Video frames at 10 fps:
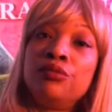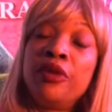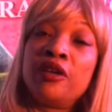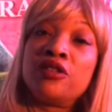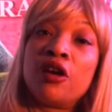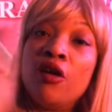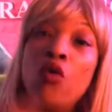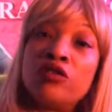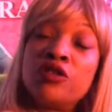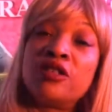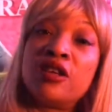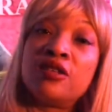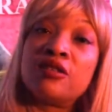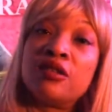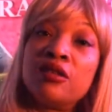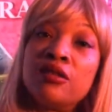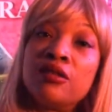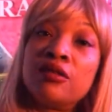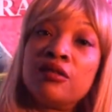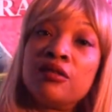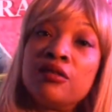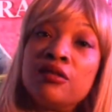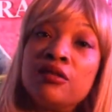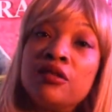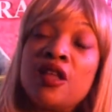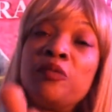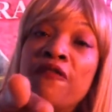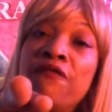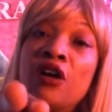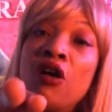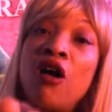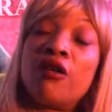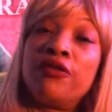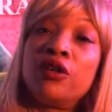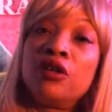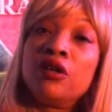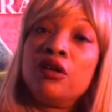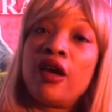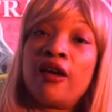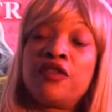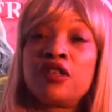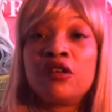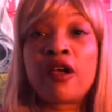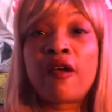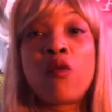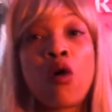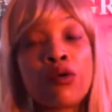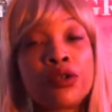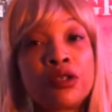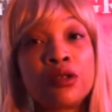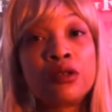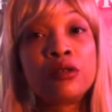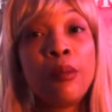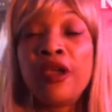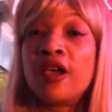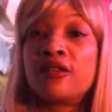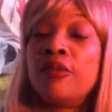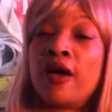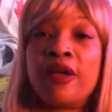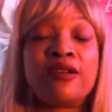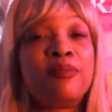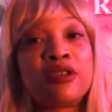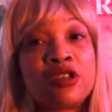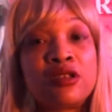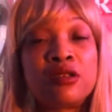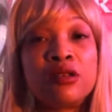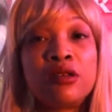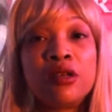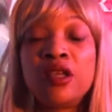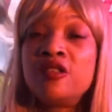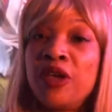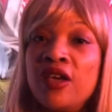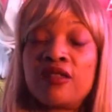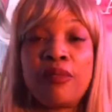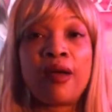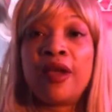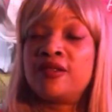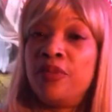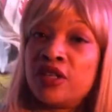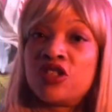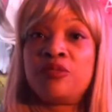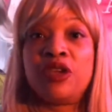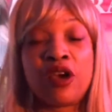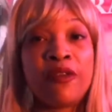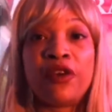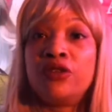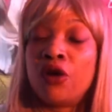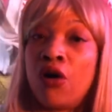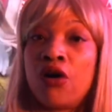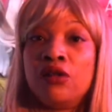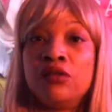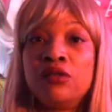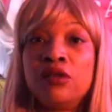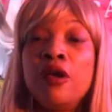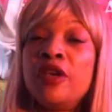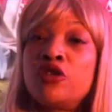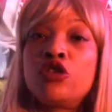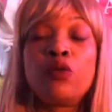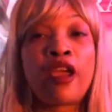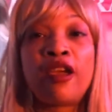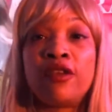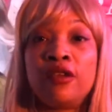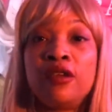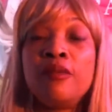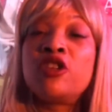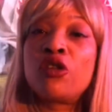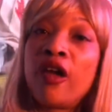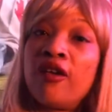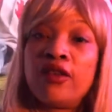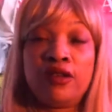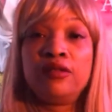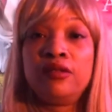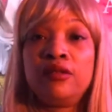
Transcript: Bitch, I don't want your diseases. Step the fuck off. Half seal, half walrus. Big at the bottom ass bitches. These big at the bottom ass bitches be coming for the dog. Bitch, you're too heavy. Bitch, you're heavy.